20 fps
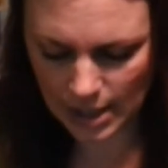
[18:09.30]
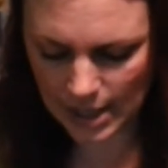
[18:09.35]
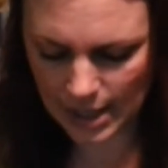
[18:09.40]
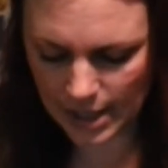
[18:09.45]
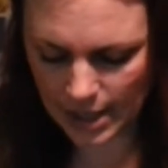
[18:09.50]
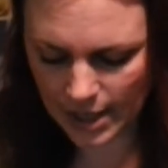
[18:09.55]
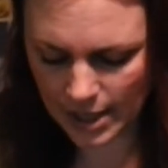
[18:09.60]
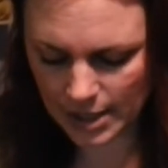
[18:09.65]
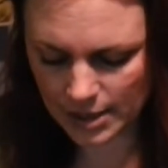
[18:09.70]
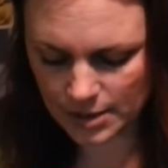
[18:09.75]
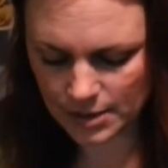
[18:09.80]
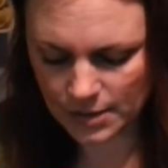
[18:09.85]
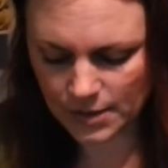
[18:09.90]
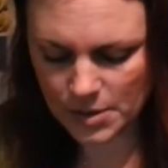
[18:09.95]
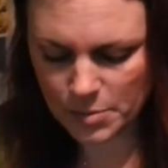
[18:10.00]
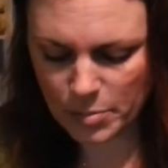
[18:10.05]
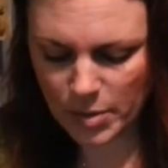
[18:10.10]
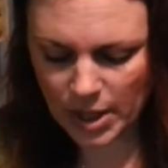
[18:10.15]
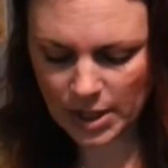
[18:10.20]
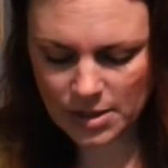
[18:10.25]
And
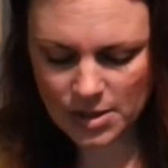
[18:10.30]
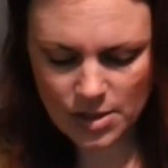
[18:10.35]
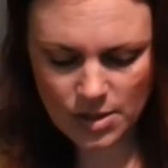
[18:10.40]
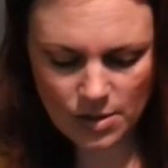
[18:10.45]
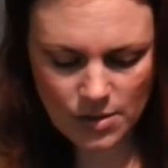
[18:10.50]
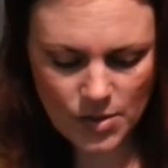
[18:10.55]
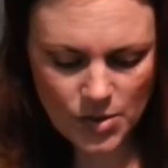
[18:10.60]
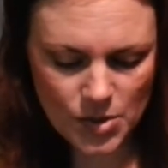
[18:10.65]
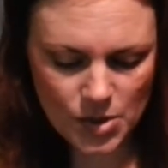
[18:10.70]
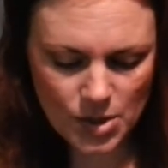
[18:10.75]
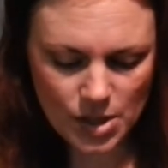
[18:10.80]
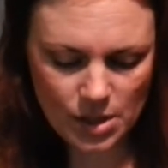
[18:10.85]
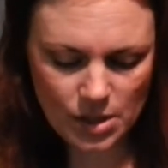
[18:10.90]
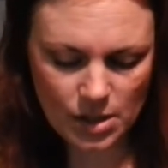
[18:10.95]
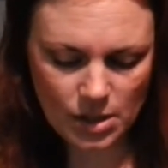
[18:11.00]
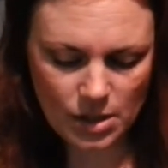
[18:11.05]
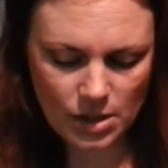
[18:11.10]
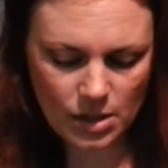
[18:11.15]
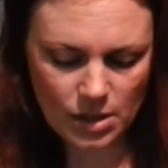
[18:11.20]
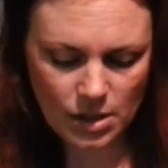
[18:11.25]
the buttons,
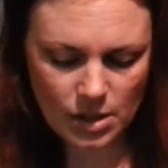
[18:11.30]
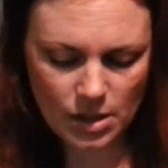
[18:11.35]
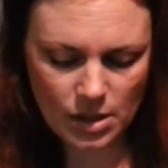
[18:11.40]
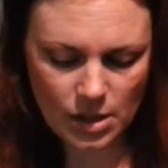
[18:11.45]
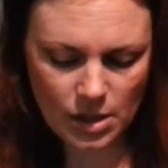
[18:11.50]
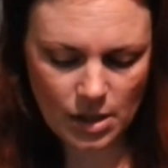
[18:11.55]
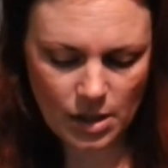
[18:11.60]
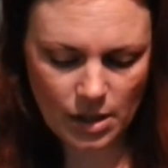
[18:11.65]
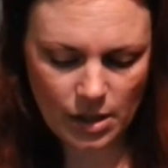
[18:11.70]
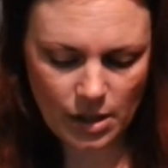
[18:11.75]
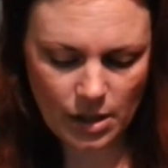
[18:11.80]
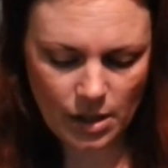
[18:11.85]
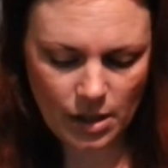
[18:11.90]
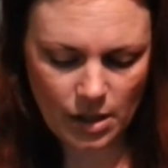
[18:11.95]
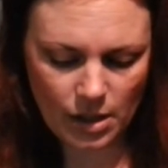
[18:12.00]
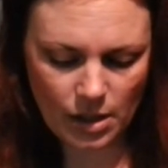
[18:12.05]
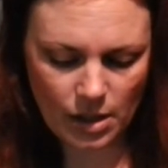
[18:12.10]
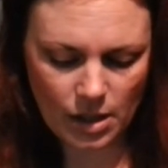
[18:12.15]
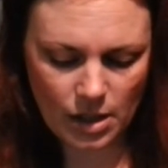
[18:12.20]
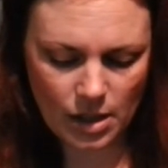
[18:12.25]

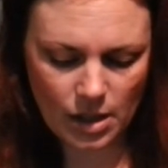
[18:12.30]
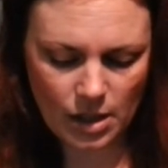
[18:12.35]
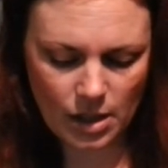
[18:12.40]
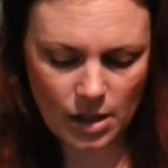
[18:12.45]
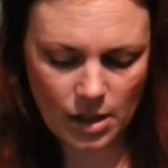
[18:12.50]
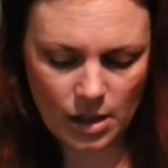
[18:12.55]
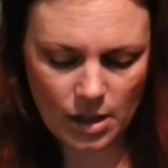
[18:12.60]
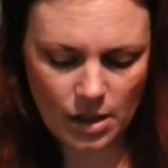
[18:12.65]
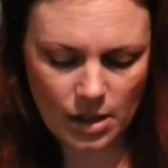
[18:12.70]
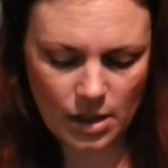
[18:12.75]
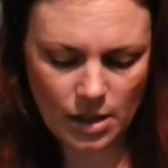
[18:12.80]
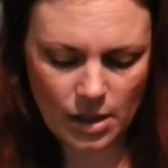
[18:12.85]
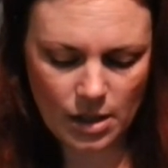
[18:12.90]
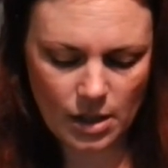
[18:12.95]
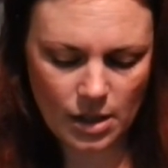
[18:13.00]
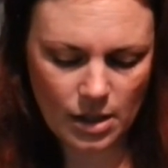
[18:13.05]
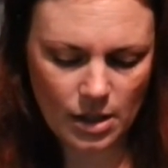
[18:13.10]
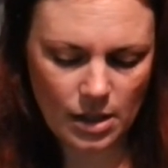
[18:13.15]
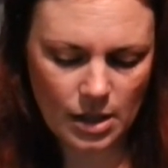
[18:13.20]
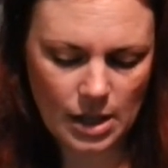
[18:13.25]

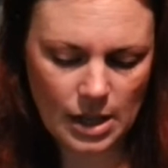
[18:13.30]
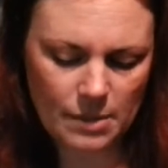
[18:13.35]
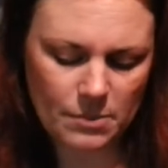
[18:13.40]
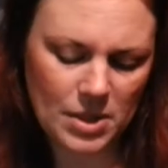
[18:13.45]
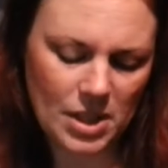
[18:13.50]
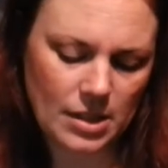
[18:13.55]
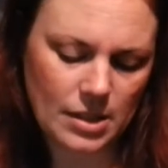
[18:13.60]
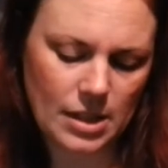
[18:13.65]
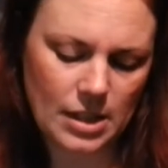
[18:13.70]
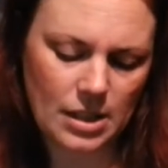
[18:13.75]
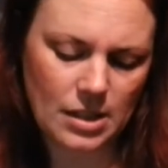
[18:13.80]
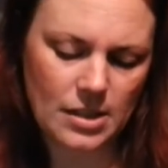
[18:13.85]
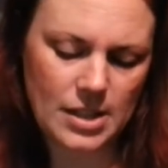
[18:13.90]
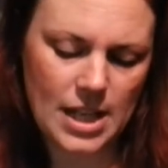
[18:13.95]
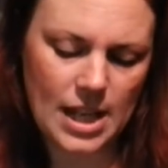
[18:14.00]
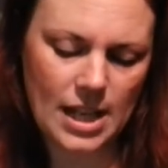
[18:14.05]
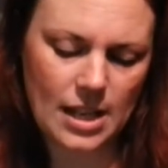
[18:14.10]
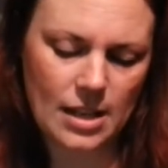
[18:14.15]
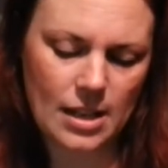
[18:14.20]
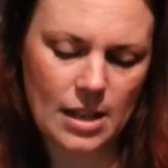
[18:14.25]
I'm not gonna
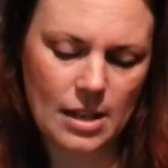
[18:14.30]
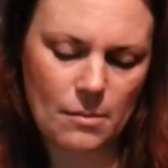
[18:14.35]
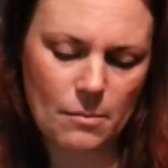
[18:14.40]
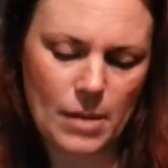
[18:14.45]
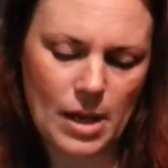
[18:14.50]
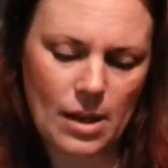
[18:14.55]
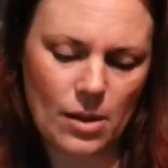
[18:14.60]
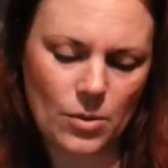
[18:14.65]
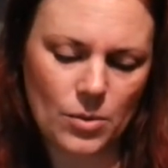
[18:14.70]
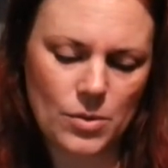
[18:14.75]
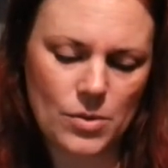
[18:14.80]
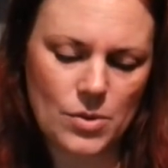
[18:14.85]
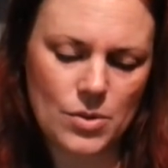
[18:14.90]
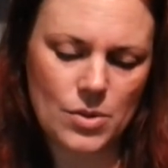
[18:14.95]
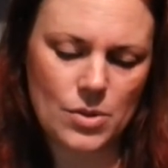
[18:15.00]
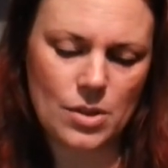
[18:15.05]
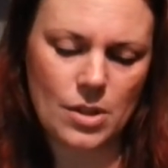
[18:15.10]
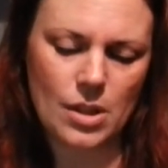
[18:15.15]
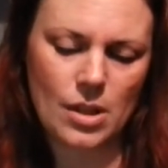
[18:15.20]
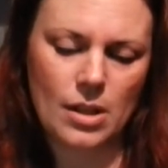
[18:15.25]
take them out.